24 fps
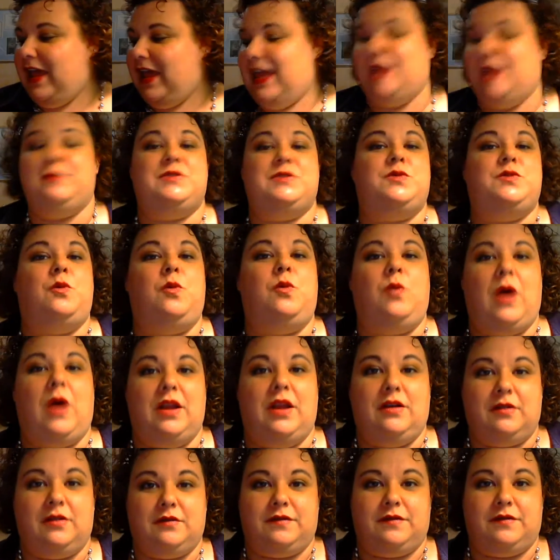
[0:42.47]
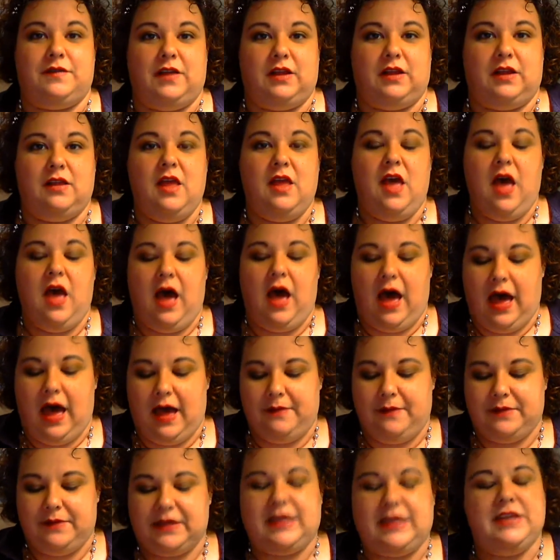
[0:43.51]
It was wonderful.
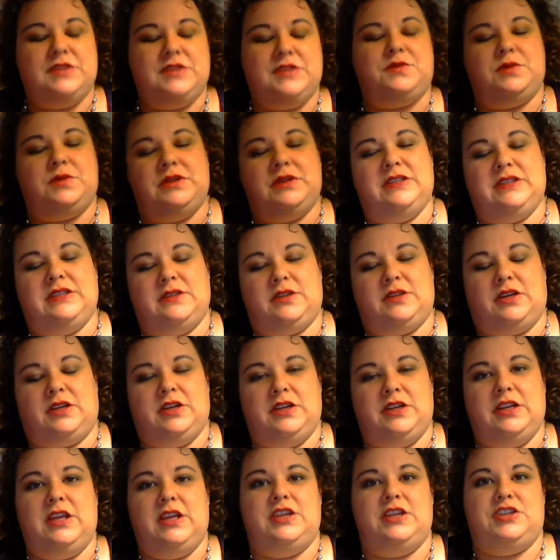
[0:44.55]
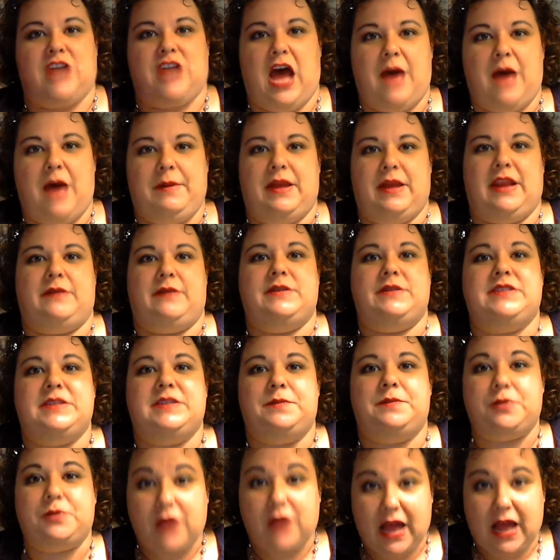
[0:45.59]
The kids really did a good job, and I was
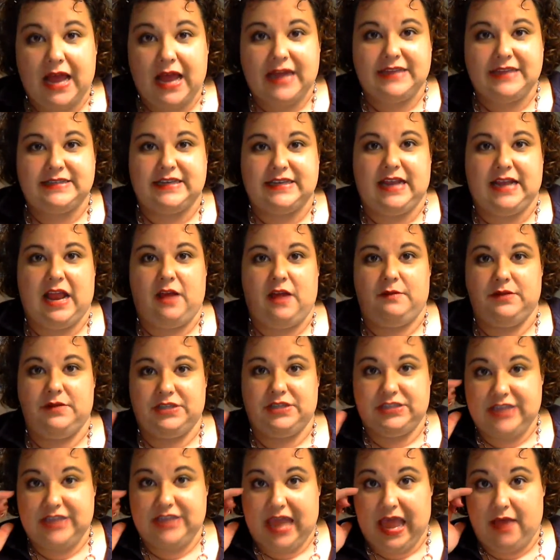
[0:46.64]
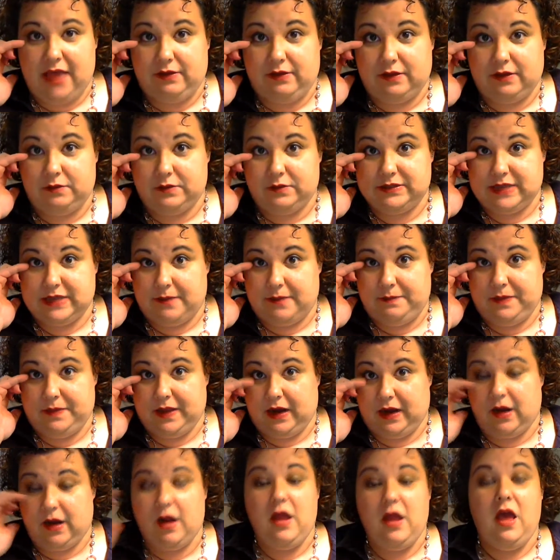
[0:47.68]
surprised at how much talent was up
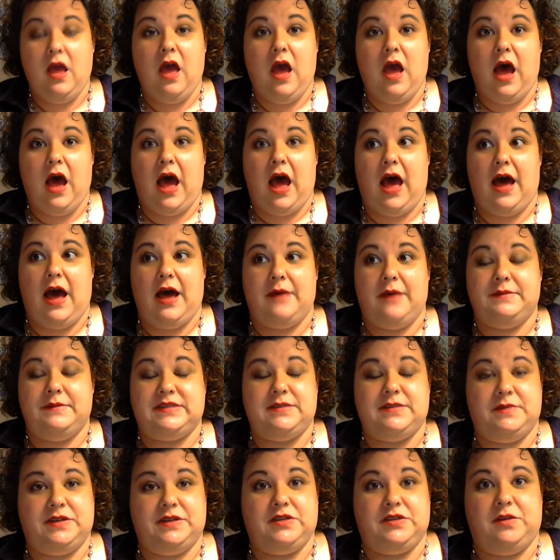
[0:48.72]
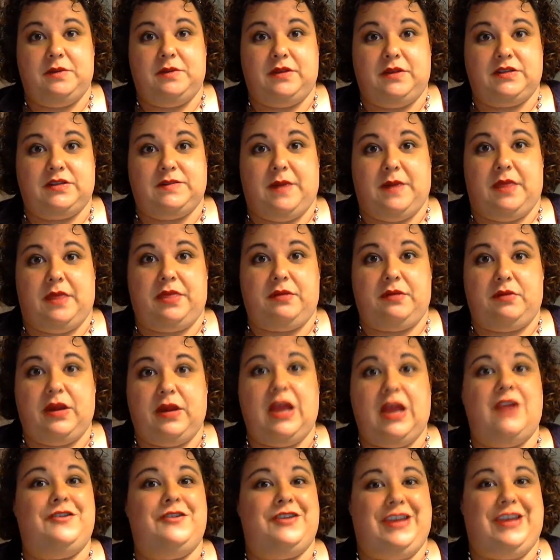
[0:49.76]
there. Somebody told me there's about
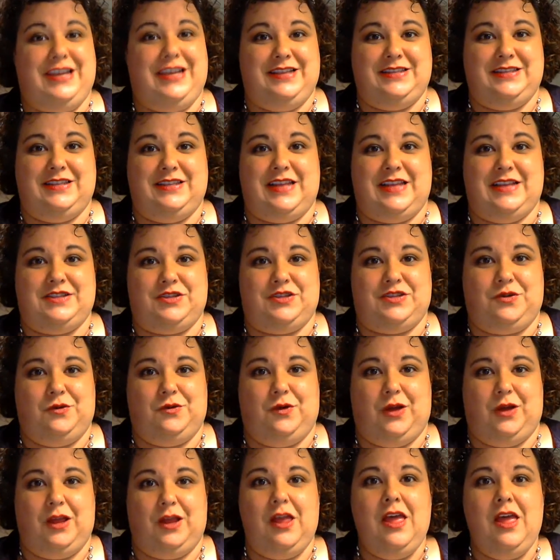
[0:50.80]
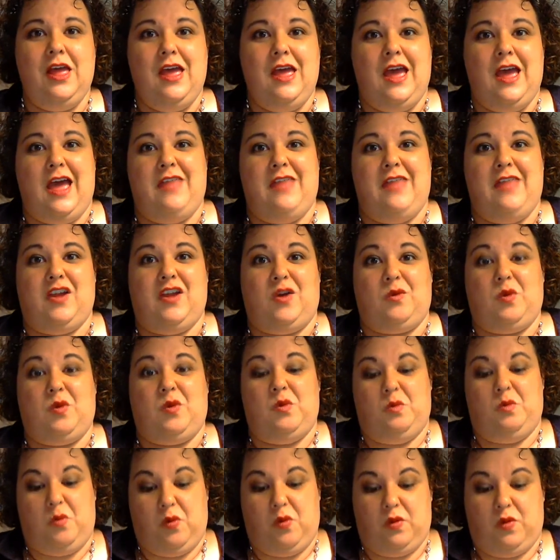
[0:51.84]
300 kids in that school, and there
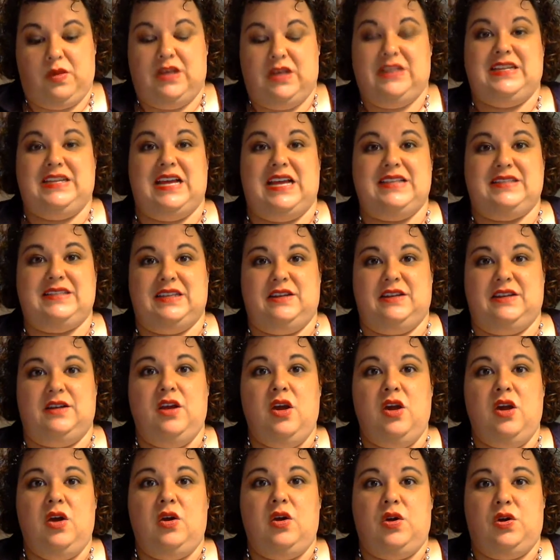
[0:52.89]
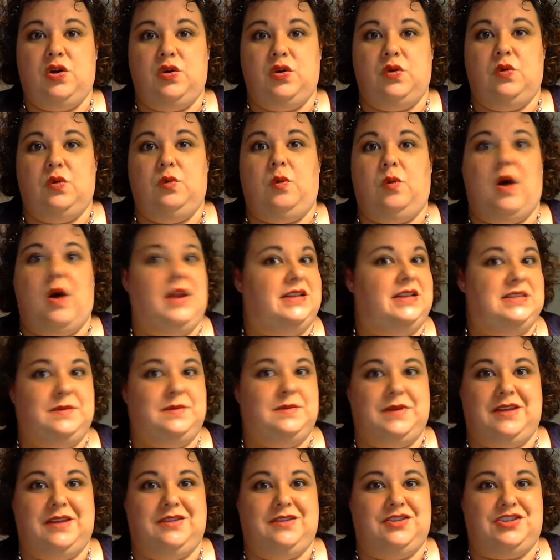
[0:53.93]
were more than a dozen who wanted to
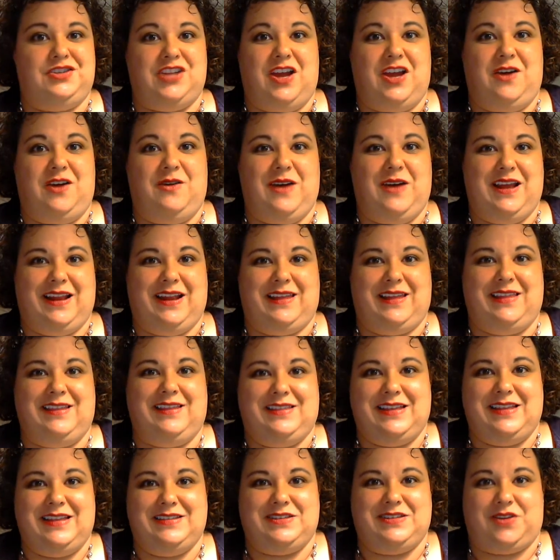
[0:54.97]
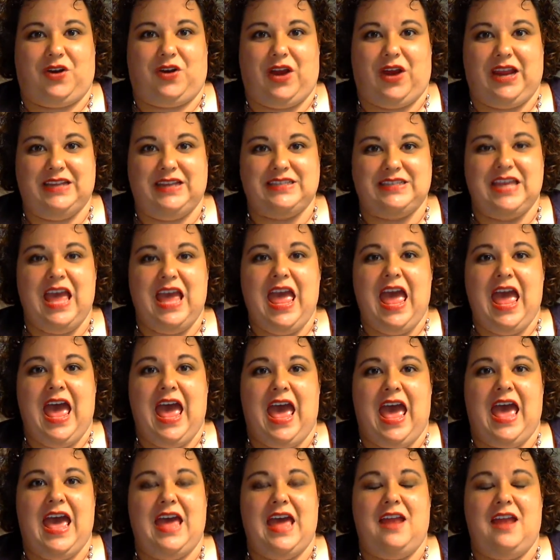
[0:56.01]
be in the show, and I think that's great.
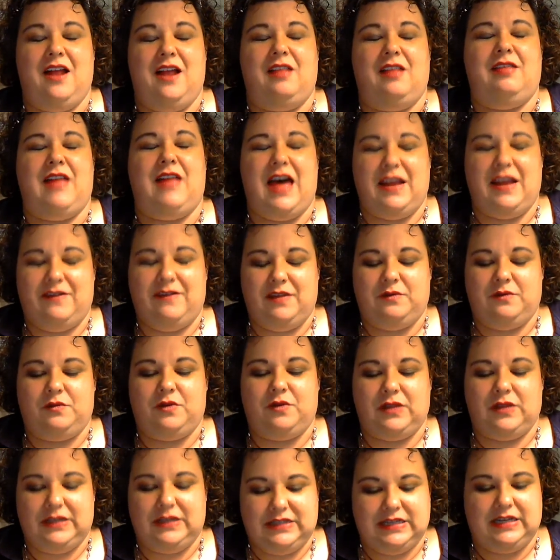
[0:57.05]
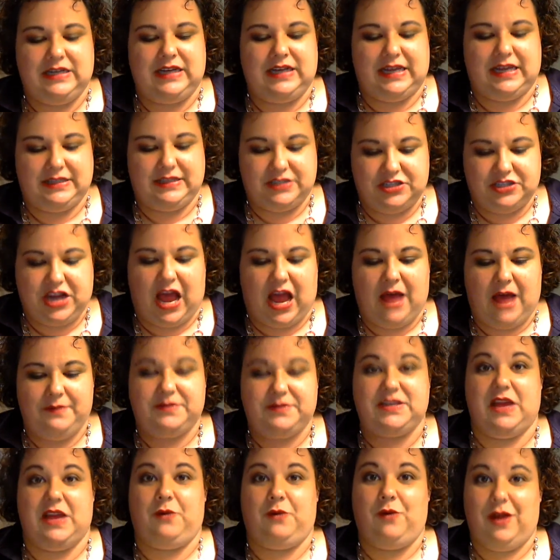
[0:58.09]
And a lot of them really did a nice job,
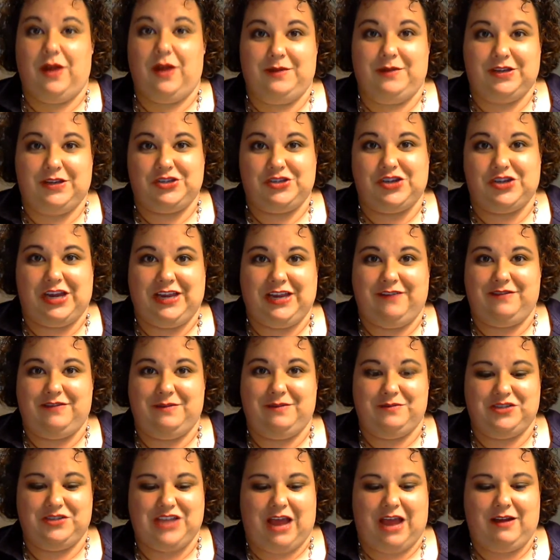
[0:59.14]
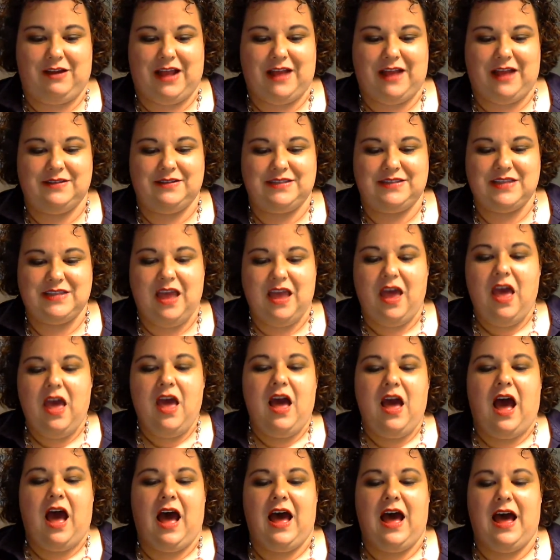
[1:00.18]
so I want to make sure I give them shout-outs.
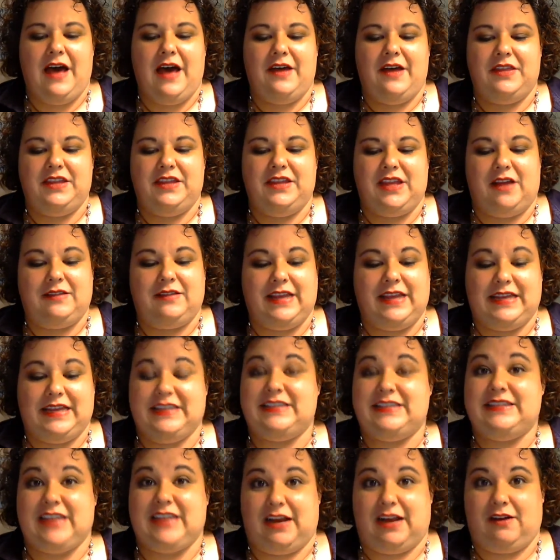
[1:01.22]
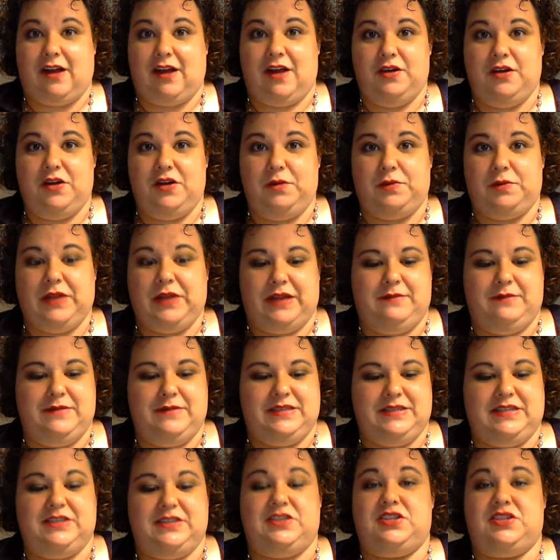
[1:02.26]
The young lady, Sarah, who played Mrs.